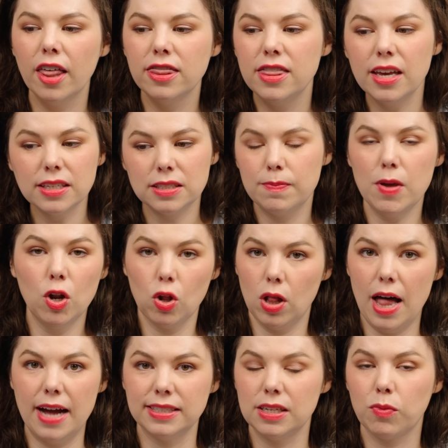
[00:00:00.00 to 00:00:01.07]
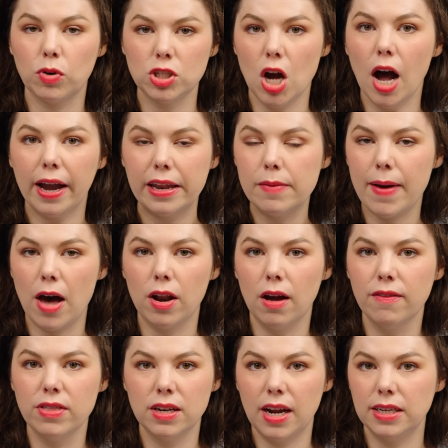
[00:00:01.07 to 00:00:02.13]
this middle class that we're talking about
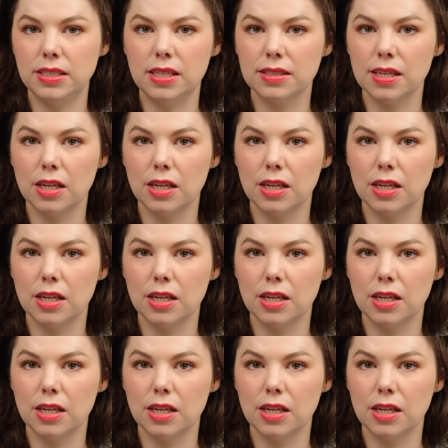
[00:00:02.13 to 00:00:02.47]
of the 19th